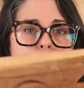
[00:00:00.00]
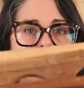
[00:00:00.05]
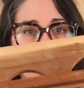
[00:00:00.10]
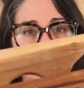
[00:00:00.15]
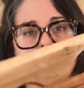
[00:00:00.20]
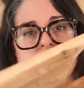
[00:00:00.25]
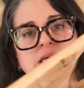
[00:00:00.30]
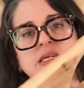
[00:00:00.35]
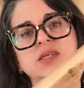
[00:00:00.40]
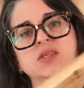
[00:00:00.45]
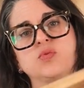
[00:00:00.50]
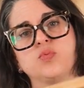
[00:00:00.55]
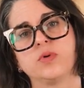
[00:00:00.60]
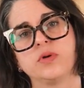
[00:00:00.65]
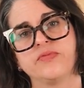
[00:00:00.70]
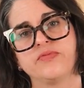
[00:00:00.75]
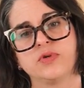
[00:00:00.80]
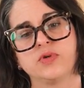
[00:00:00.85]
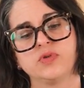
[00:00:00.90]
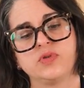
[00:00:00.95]
But it is
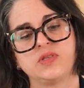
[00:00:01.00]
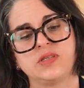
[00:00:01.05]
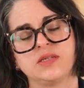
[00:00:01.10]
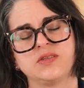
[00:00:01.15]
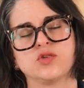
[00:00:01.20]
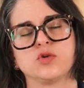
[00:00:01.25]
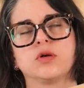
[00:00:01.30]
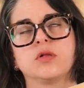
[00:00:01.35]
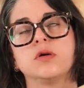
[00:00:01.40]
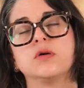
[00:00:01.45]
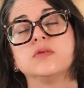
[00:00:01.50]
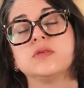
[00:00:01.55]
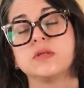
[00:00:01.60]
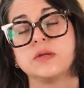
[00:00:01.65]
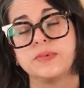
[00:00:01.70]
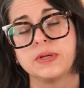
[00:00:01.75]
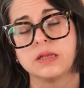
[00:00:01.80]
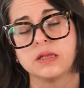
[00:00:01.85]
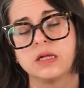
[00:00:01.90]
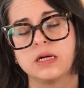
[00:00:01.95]
one of those things, or close
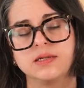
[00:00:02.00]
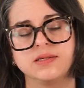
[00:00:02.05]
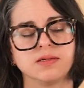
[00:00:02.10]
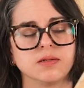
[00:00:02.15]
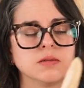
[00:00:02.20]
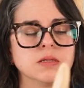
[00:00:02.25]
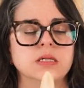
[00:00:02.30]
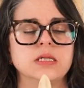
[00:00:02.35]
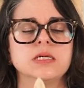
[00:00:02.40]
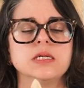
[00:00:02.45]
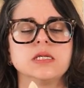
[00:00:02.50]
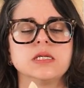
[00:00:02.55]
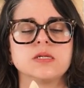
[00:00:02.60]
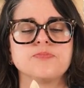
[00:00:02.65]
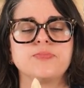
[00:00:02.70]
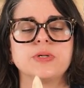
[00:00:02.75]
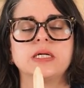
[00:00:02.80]
to being the last on the list,